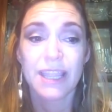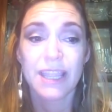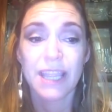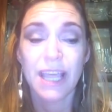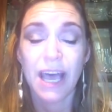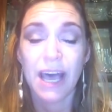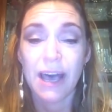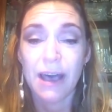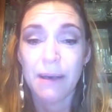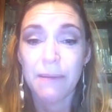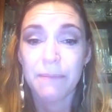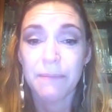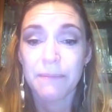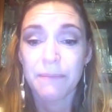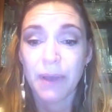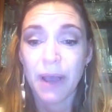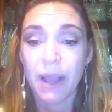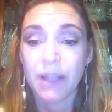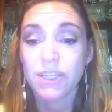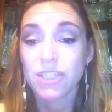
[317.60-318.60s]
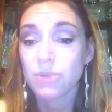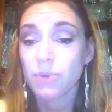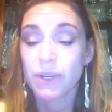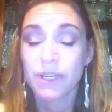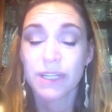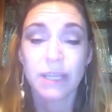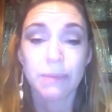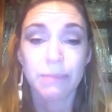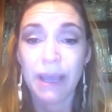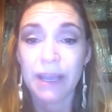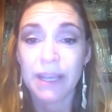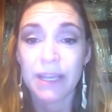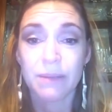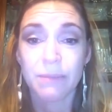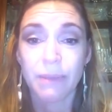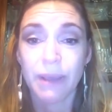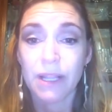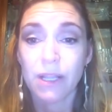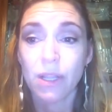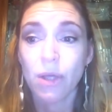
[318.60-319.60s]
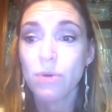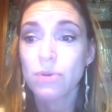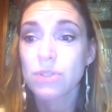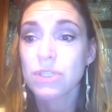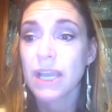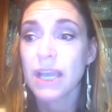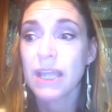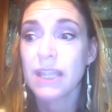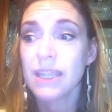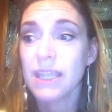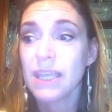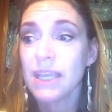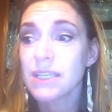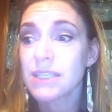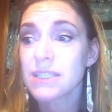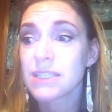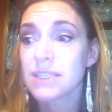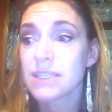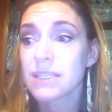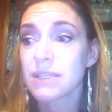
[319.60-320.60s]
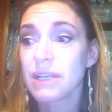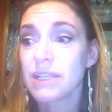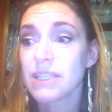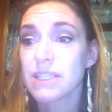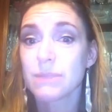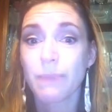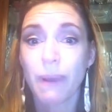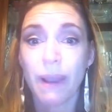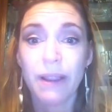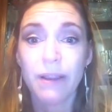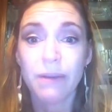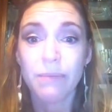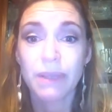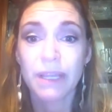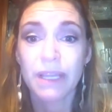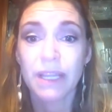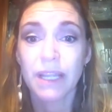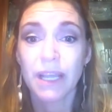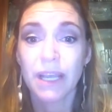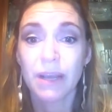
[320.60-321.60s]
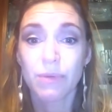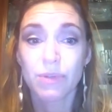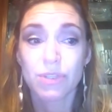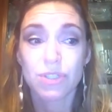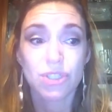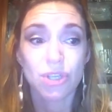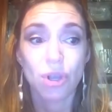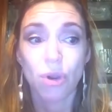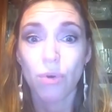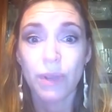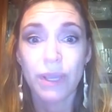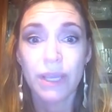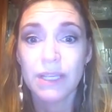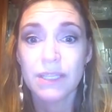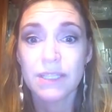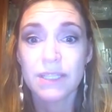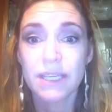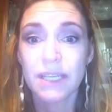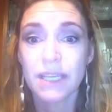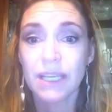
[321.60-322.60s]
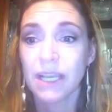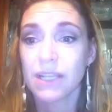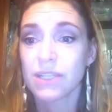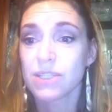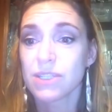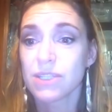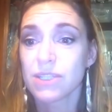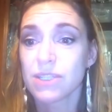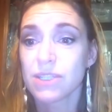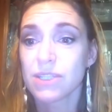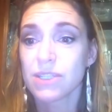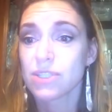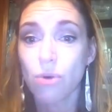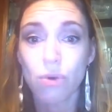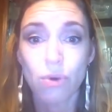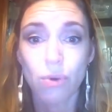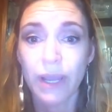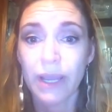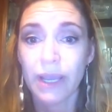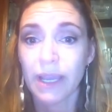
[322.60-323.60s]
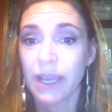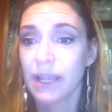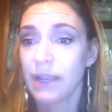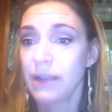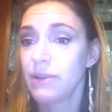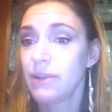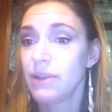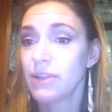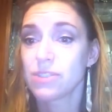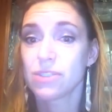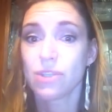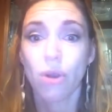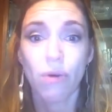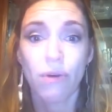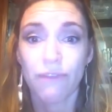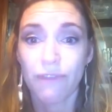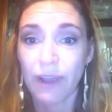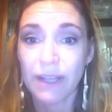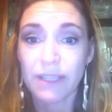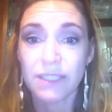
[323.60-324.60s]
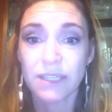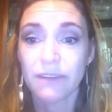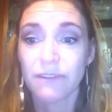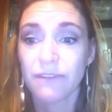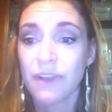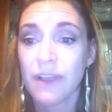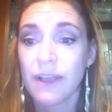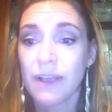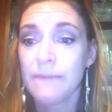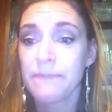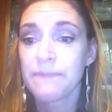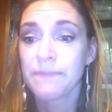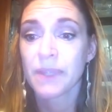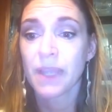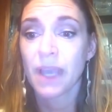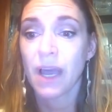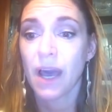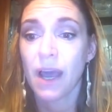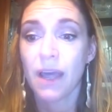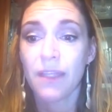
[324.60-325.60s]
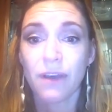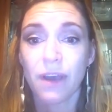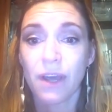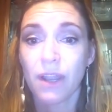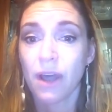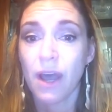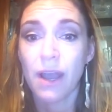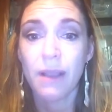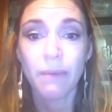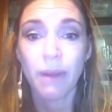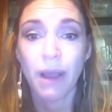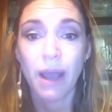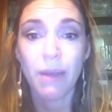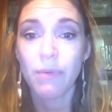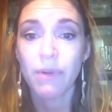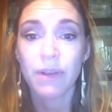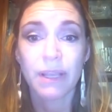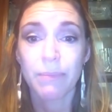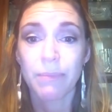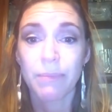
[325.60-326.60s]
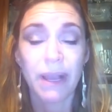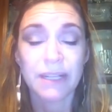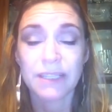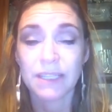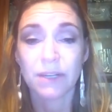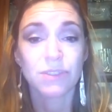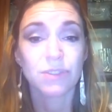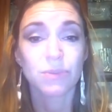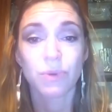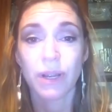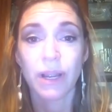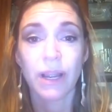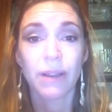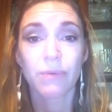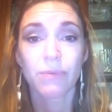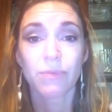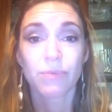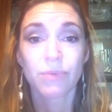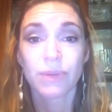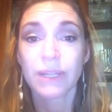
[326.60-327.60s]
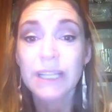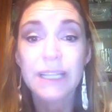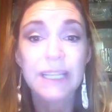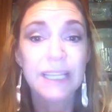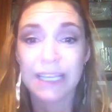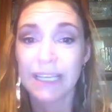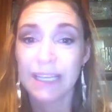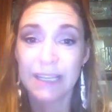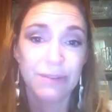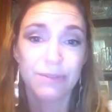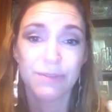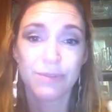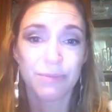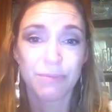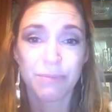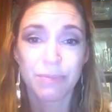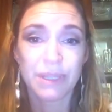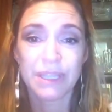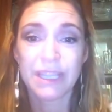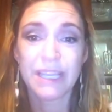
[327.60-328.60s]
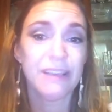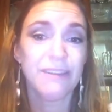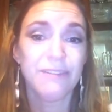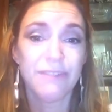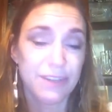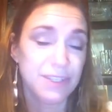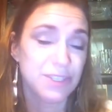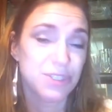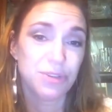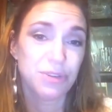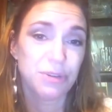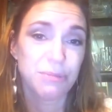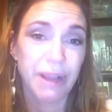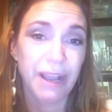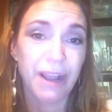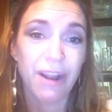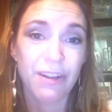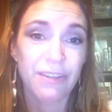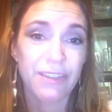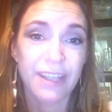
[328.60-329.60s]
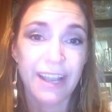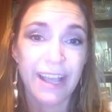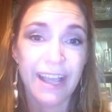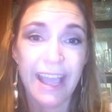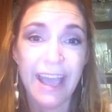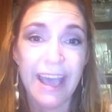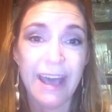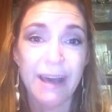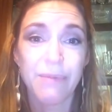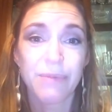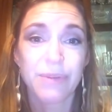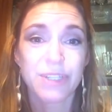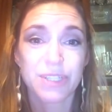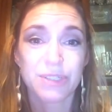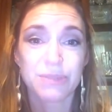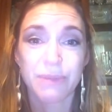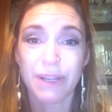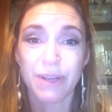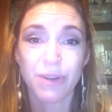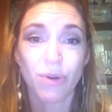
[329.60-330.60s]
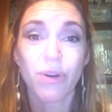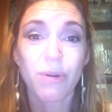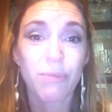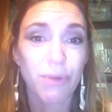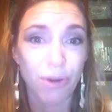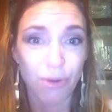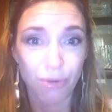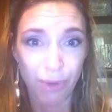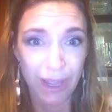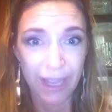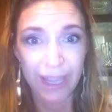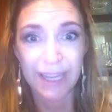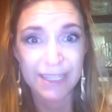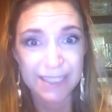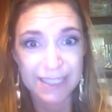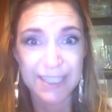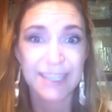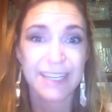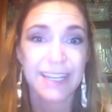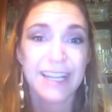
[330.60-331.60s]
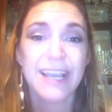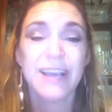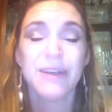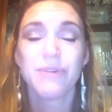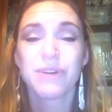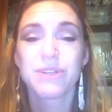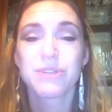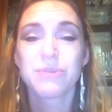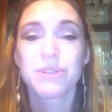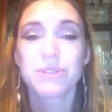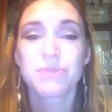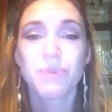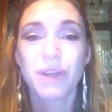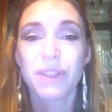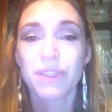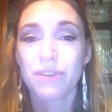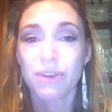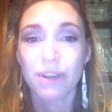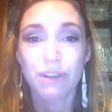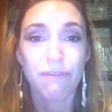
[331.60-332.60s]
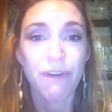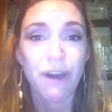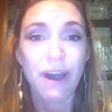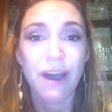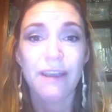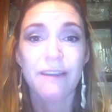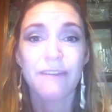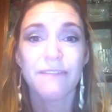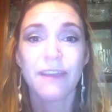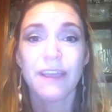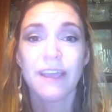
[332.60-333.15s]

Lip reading: I just wanted to get back into my clothes, and this inspired me. It was so easy and so quick and so effective. I thought I want to get back down to where I really believe true in my heart that I am, which is my normal weight, which was 135.